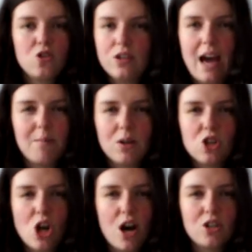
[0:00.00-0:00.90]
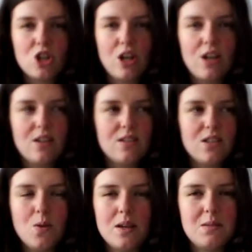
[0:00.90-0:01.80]
camera chargers,
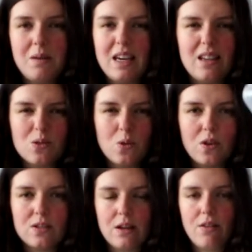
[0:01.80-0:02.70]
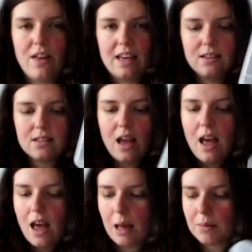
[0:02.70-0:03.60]
USBs, all those little things.
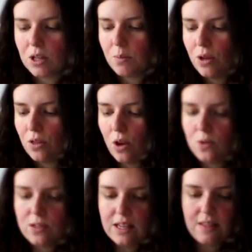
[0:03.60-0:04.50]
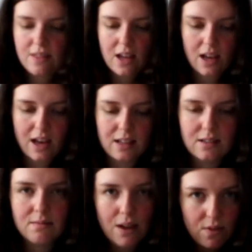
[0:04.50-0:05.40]
I'm gonna put those in there
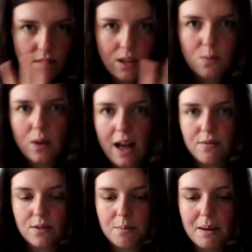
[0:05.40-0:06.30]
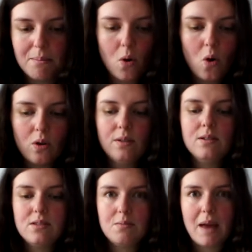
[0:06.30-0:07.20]
and everything will have a bit more
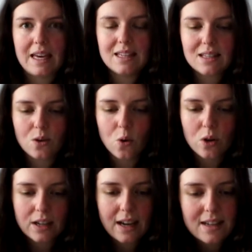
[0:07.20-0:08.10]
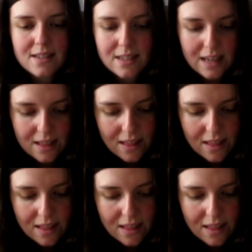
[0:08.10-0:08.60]
space and organized in